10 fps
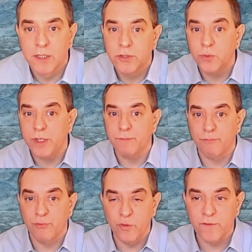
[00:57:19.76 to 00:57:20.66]
to
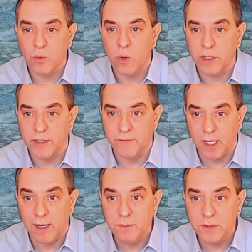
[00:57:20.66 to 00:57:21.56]
improve the quality of
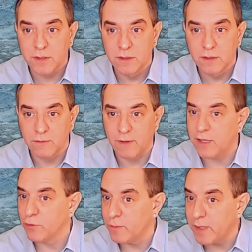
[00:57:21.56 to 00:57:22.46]
jobs,
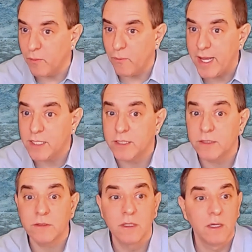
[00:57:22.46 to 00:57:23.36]
right? Through minimum
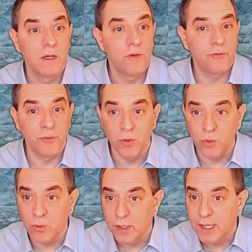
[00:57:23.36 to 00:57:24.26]
wages,
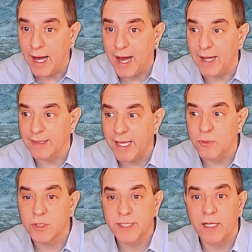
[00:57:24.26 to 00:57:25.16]
through
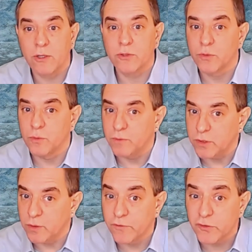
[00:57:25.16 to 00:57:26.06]
labor standards, through
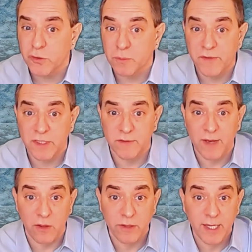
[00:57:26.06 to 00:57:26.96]
universal provision of
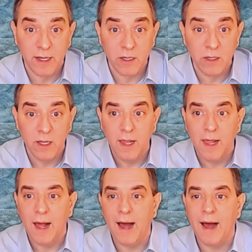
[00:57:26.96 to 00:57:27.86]
healthcare,
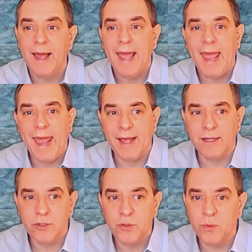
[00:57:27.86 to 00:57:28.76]

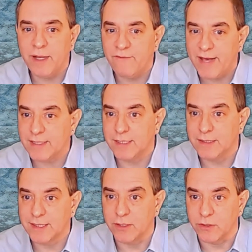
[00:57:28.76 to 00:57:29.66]
and to invest in
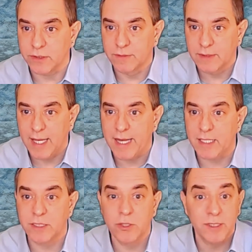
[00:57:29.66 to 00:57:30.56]
skills and
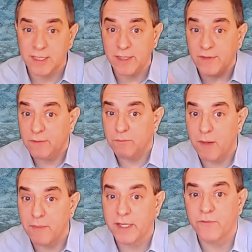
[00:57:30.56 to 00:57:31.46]
institutions and even in
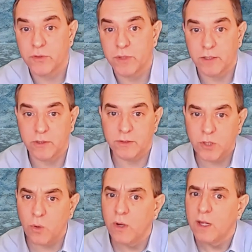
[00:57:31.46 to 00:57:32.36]
public infrastructure.
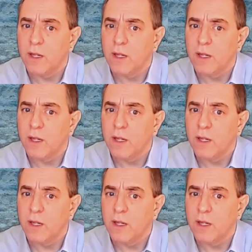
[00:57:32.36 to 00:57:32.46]
So